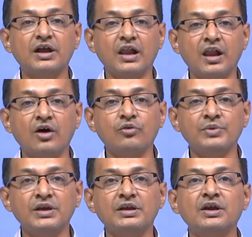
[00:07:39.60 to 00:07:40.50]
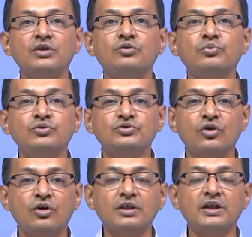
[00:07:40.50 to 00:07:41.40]
allow me to push
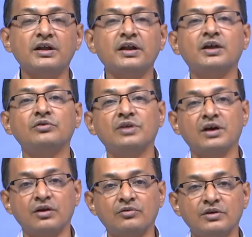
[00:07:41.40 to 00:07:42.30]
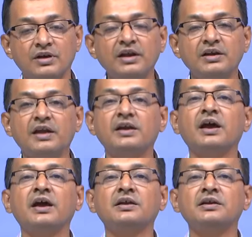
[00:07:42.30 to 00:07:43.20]
all the data to the cloud, right. Like
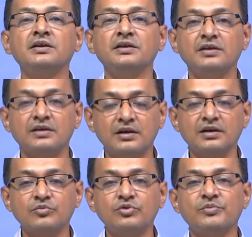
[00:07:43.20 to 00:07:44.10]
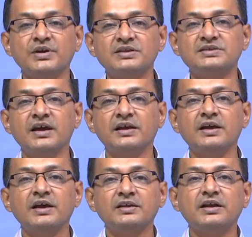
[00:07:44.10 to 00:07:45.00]
IIT Kharagpur may decide
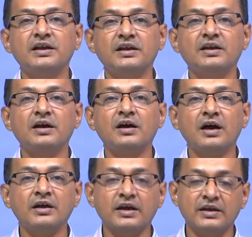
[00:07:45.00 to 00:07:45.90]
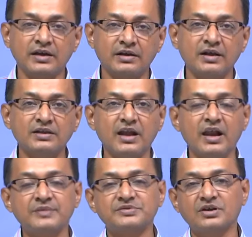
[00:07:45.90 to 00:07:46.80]
that I can run the
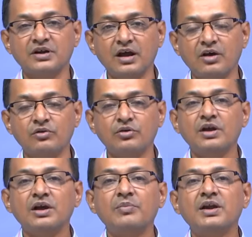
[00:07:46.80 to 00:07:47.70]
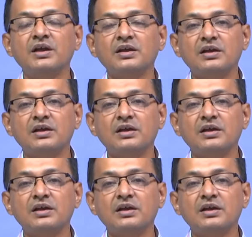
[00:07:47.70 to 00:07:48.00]
labs on cloud, but I